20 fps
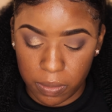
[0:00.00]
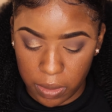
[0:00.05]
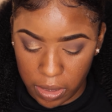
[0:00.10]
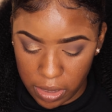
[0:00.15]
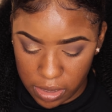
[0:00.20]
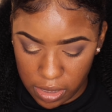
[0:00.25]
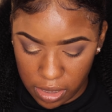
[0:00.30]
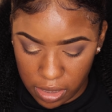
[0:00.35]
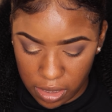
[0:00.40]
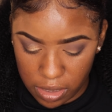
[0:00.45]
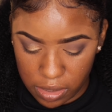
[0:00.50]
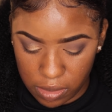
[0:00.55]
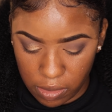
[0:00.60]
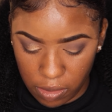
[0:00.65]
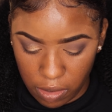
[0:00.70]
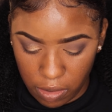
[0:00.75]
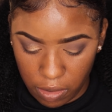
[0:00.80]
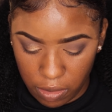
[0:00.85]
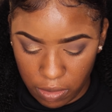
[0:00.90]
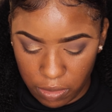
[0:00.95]
Placing
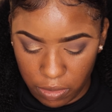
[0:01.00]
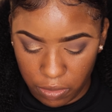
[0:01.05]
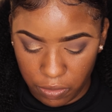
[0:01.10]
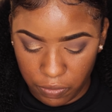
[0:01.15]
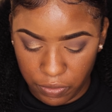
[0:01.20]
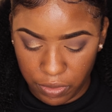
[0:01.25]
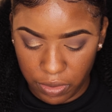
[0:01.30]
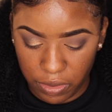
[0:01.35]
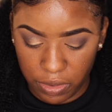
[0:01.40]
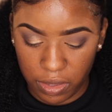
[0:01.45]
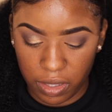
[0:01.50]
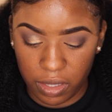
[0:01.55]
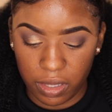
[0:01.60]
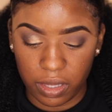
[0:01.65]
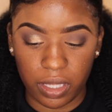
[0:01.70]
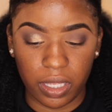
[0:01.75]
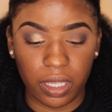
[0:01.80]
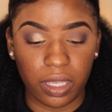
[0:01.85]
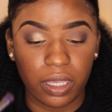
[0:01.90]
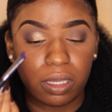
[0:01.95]
this all over the
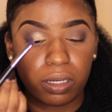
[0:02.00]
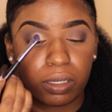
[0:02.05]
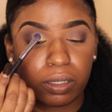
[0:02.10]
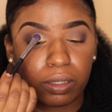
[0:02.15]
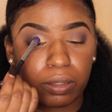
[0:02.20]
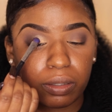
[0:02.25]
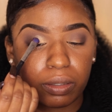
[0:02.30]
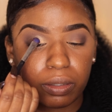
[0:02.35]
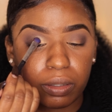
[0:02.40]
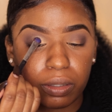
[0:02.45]
lid.